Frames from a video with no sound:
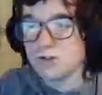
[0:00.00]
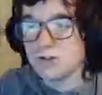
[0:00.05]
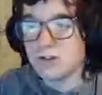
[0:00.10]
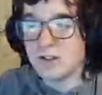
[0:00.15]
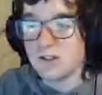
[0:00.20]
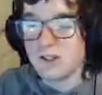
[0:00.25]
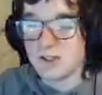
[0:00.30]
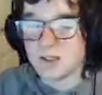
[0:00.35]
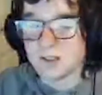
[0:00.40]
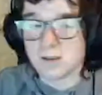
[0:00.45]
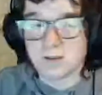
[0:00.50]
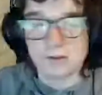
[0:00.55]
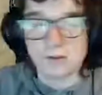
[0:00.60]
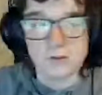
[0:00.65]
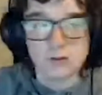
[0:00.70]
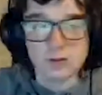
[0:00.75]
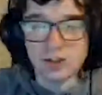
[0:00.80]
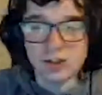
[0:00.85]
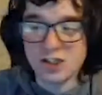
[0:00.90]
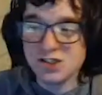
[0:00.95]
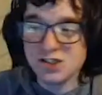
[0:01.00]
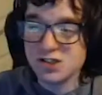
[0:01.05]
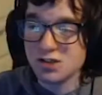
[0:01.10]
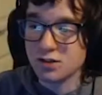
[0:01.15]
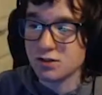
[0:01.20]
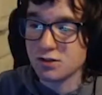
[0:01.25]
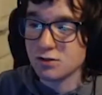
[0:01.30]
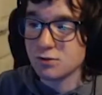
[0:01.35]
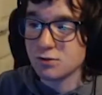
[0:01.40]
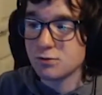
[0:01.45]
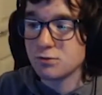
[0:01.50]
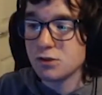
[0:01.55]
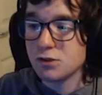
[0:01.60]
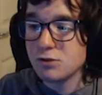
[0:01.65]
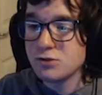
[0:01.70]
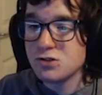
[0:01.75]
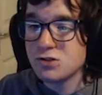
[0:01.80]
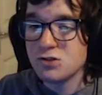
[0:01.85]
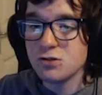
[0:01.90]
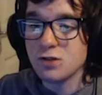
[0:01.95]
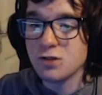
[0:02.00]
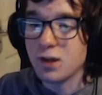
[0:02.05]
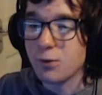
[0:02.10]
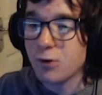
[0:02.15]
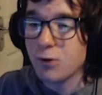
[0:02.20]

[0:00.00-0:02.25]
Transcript: do that? Jason, why would you do that?